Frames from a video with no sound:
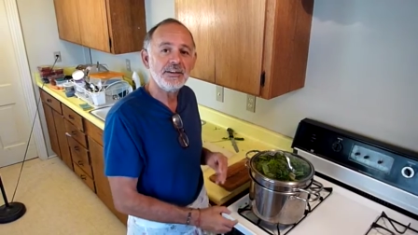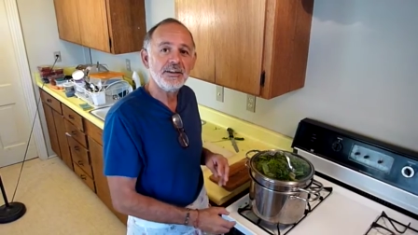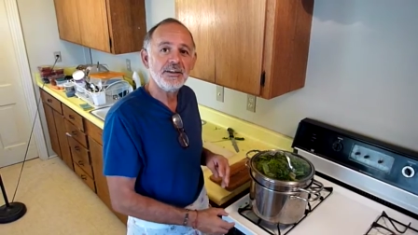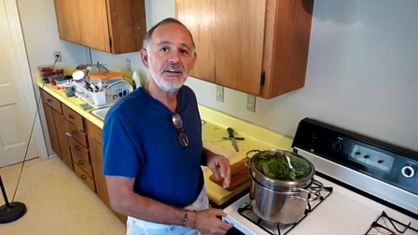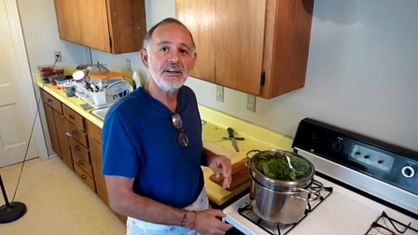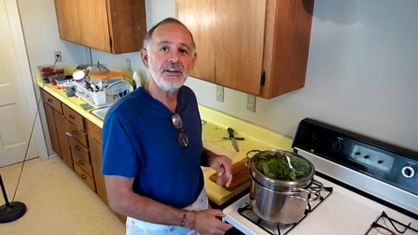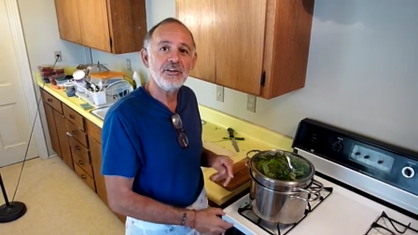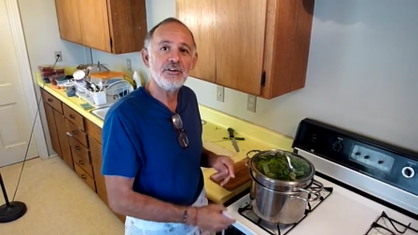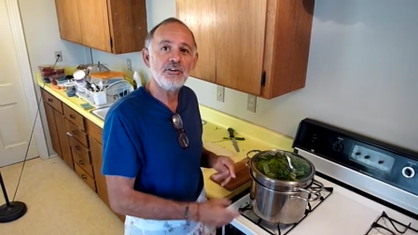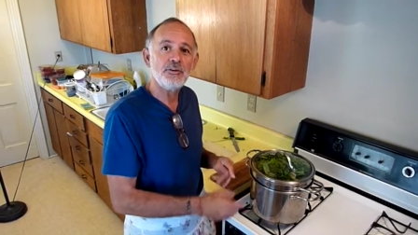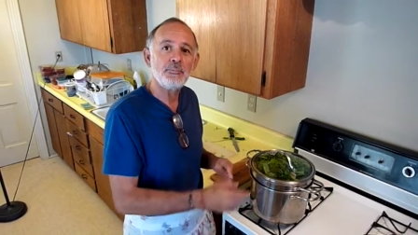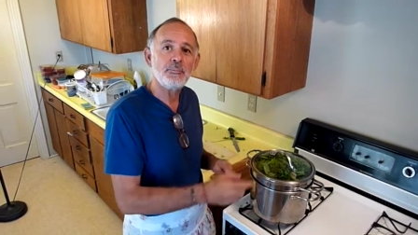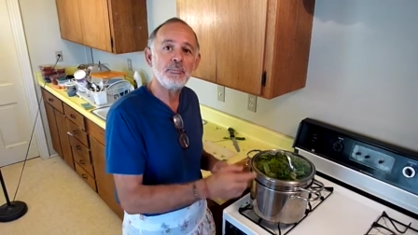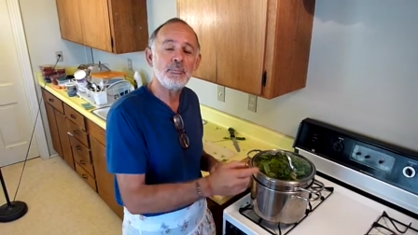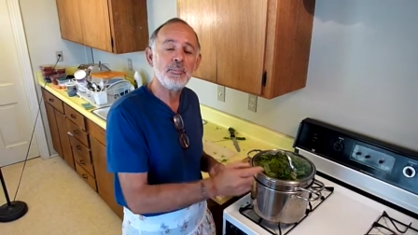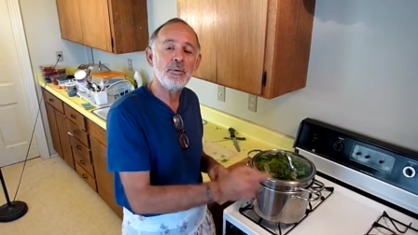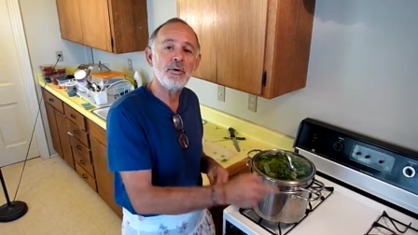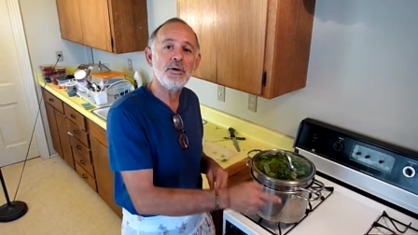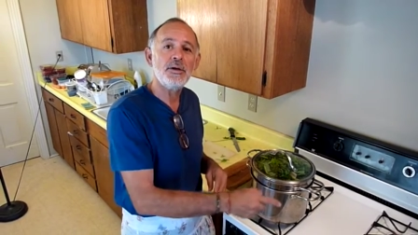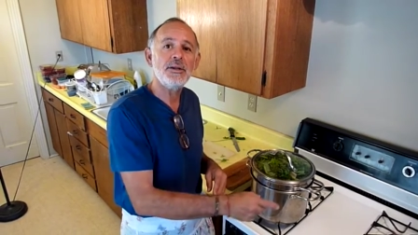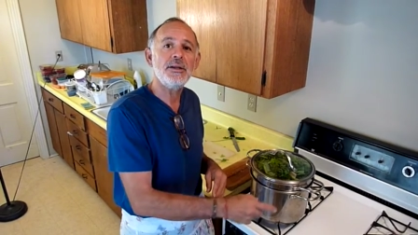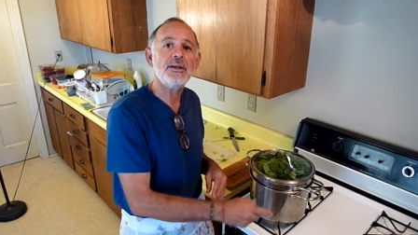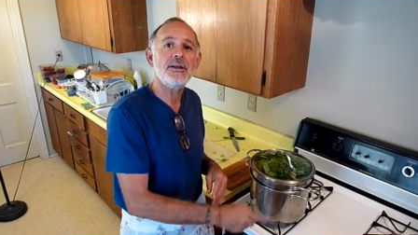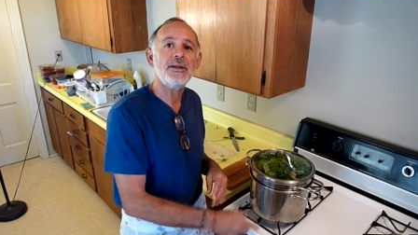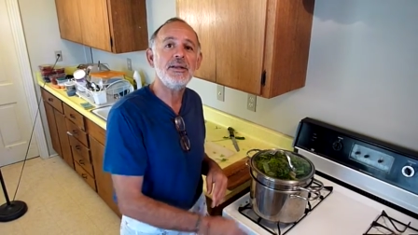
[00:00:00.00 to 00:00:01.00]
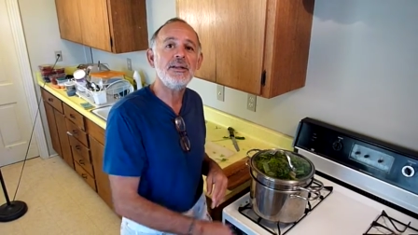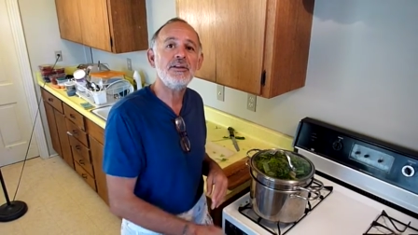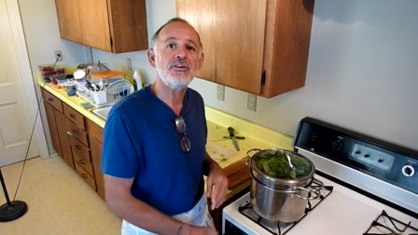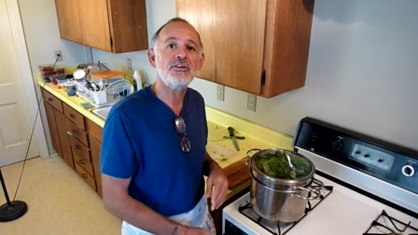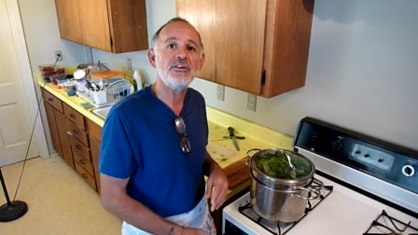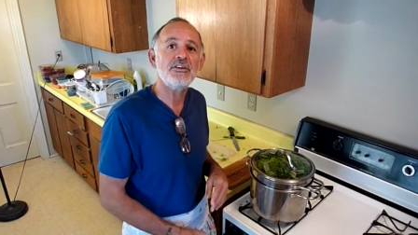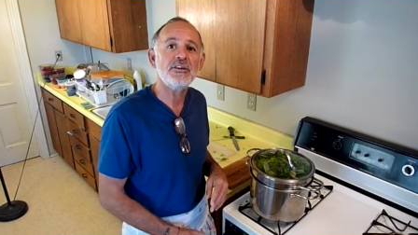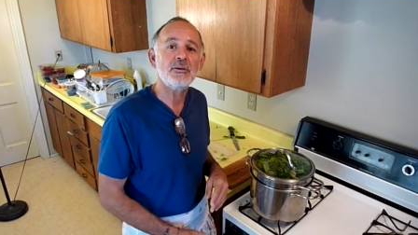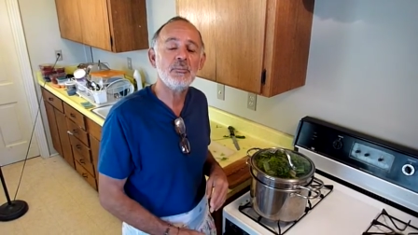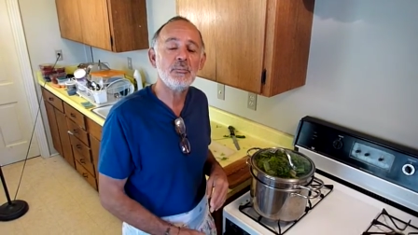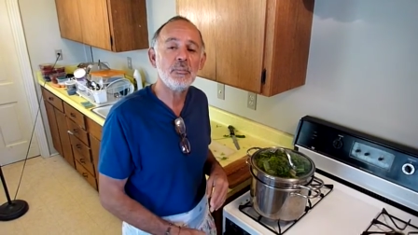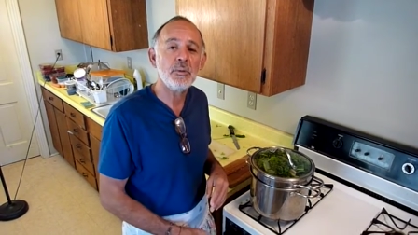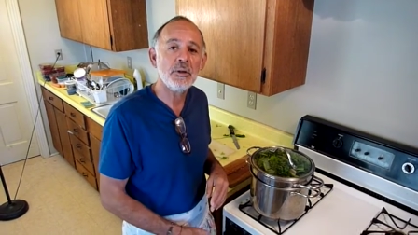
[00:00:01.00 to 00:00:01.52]
is to put it into
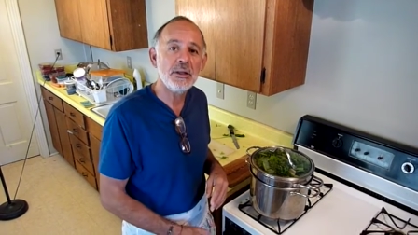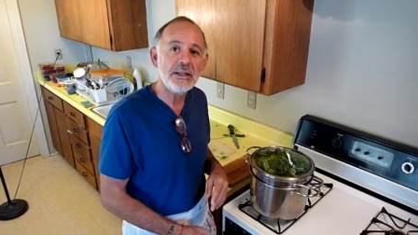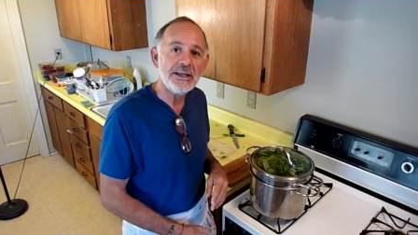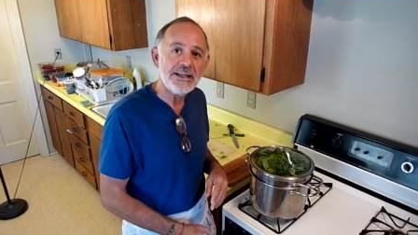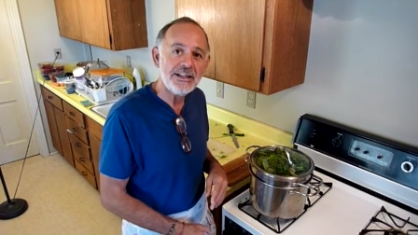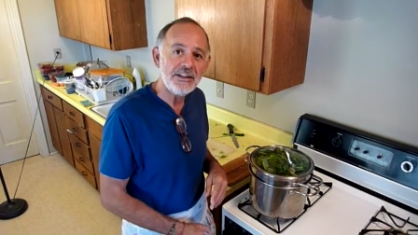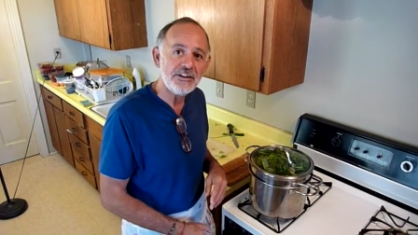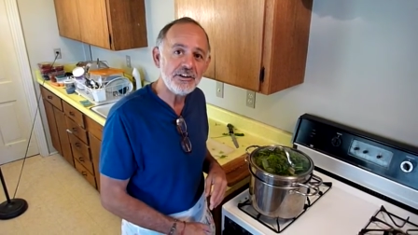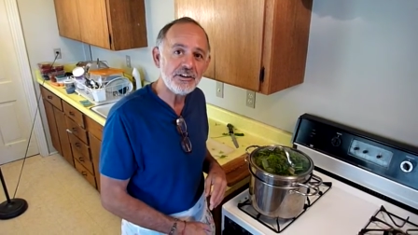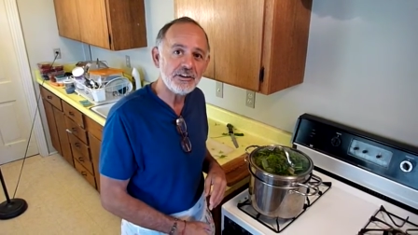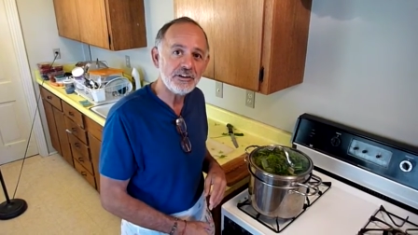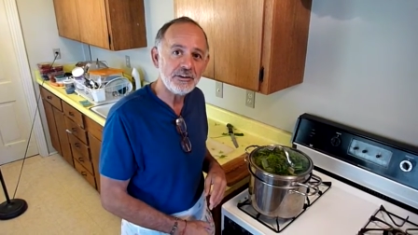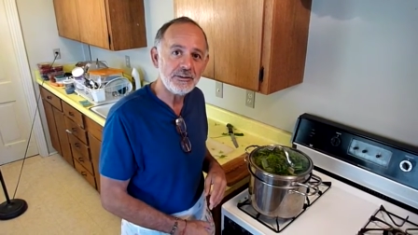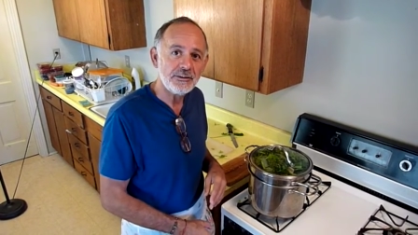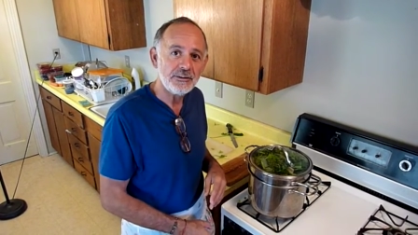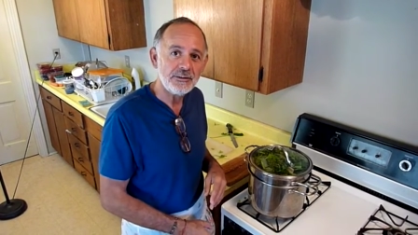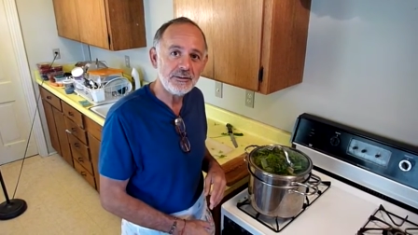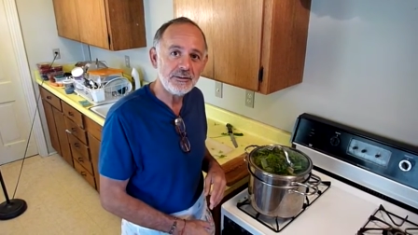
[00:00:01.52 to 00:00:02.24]
the blender